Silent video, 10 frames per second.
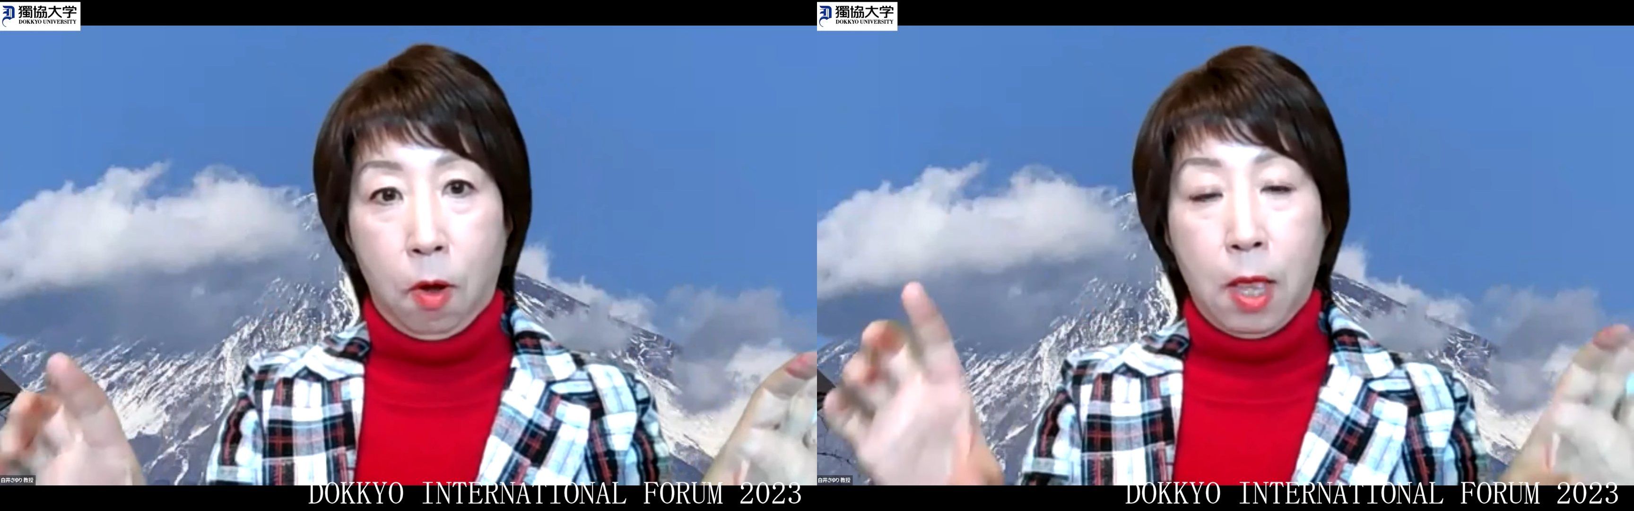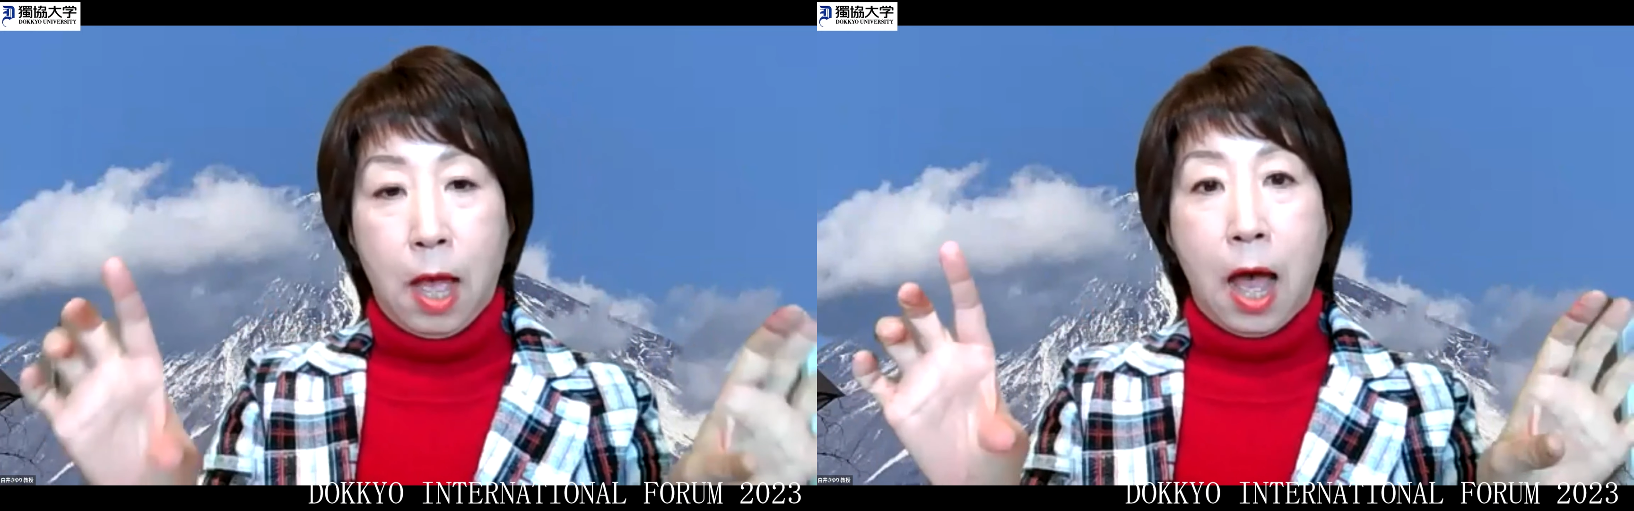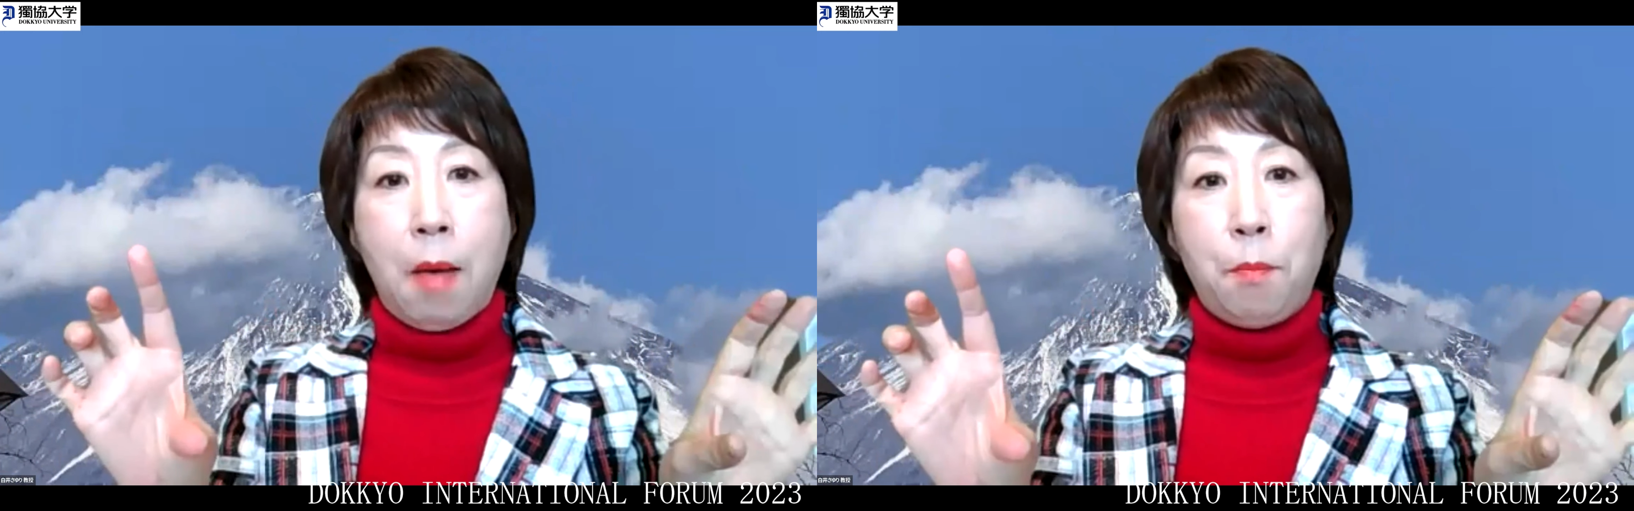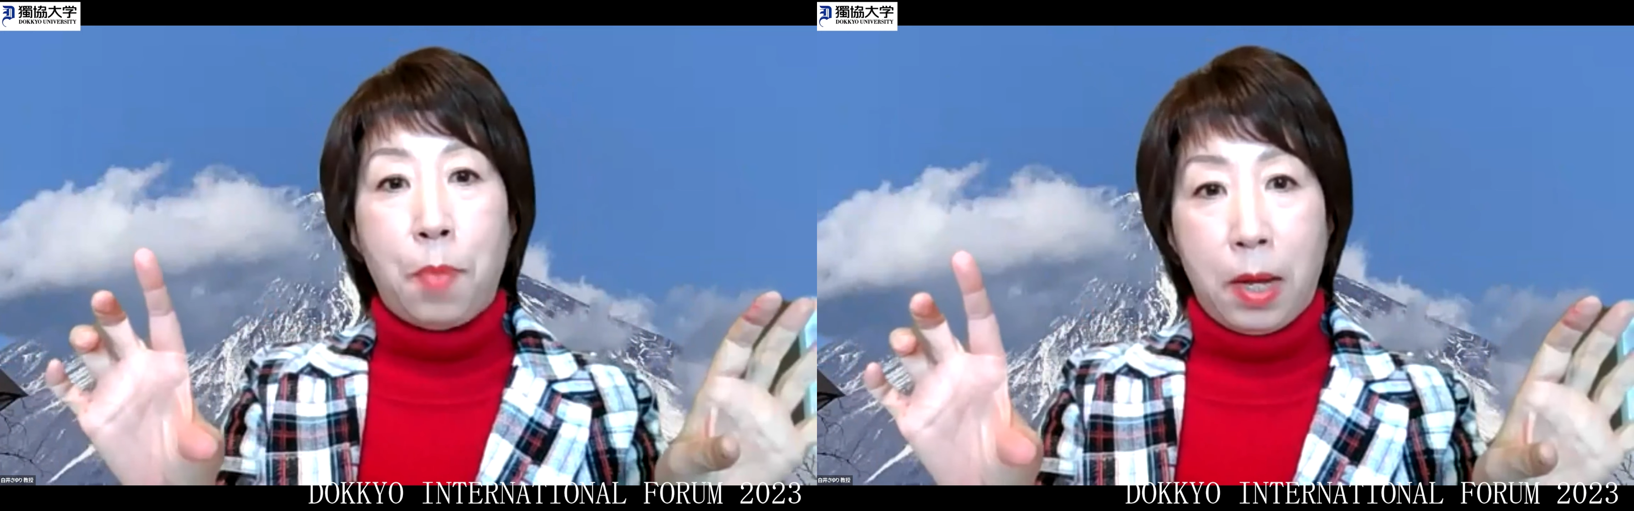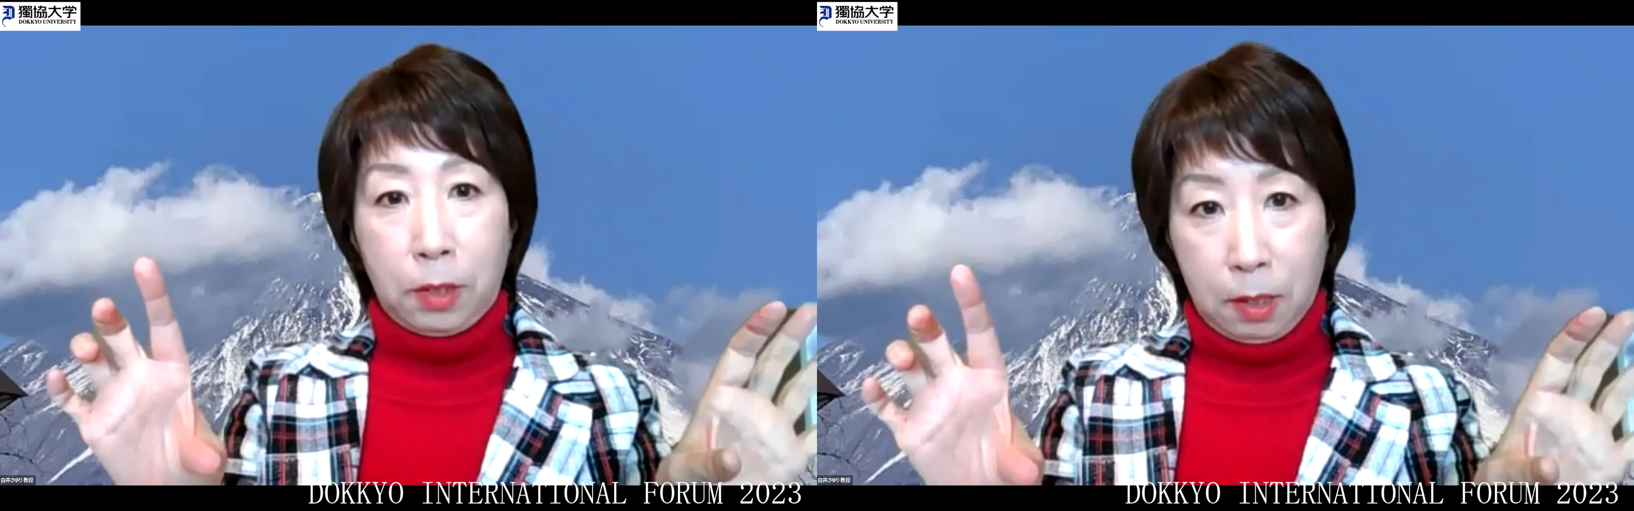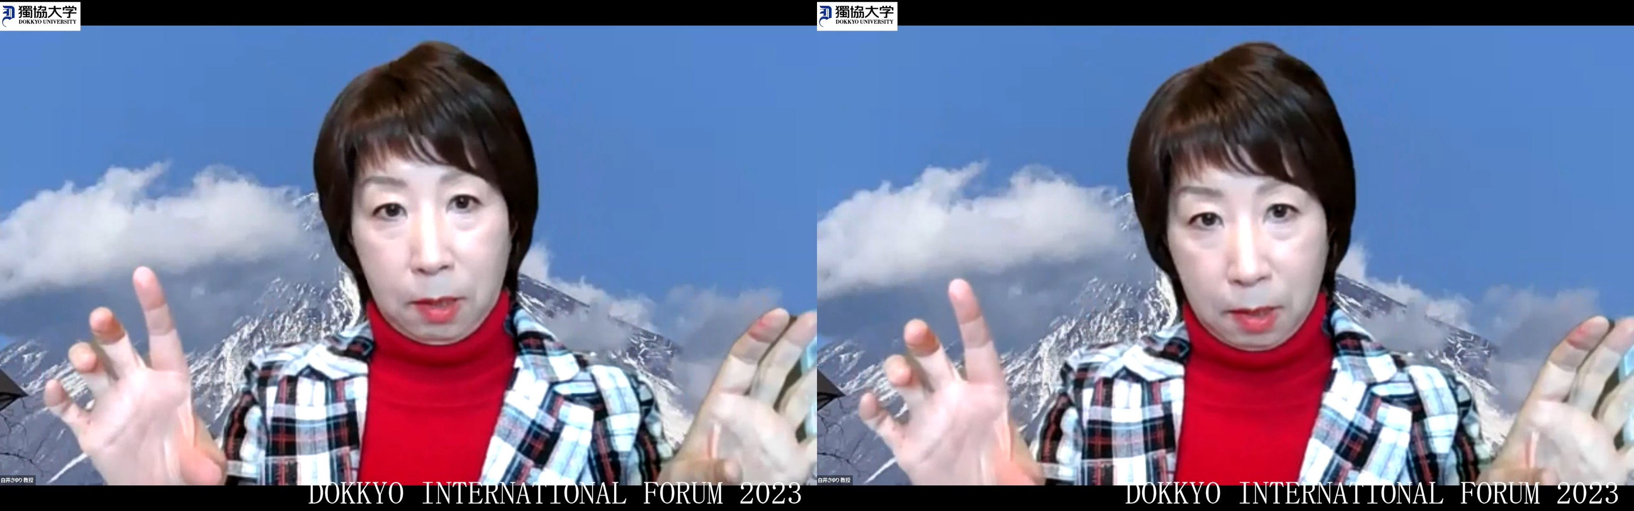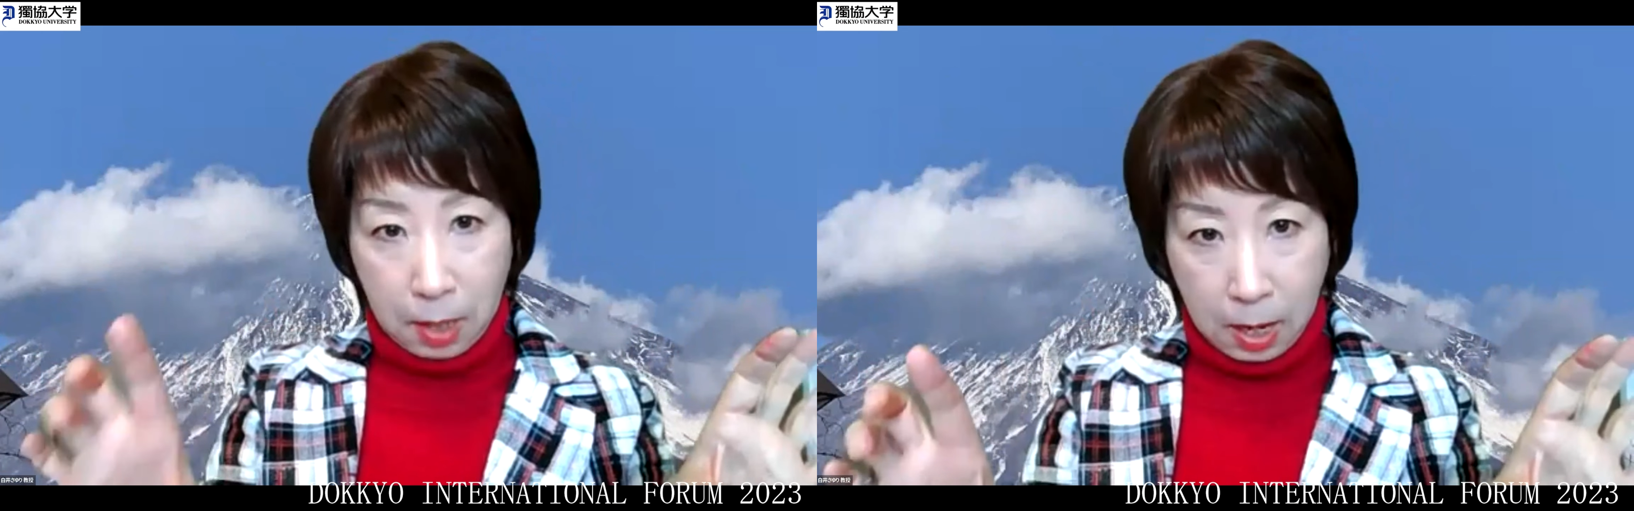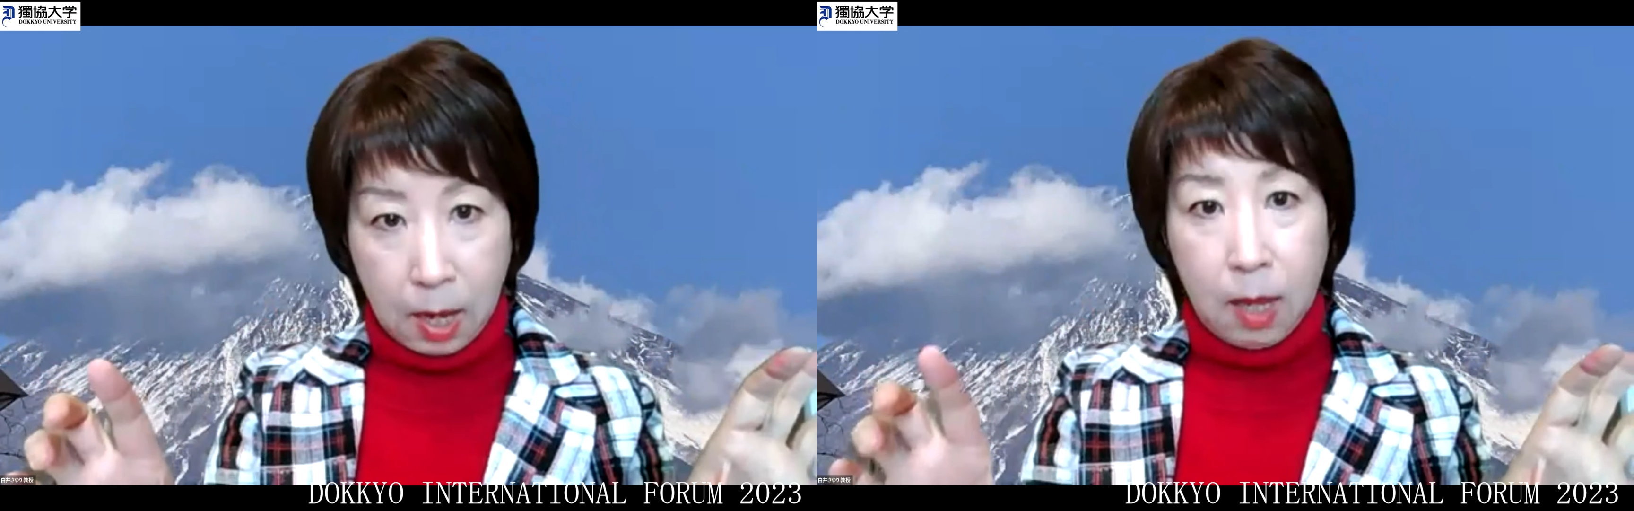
So for transition,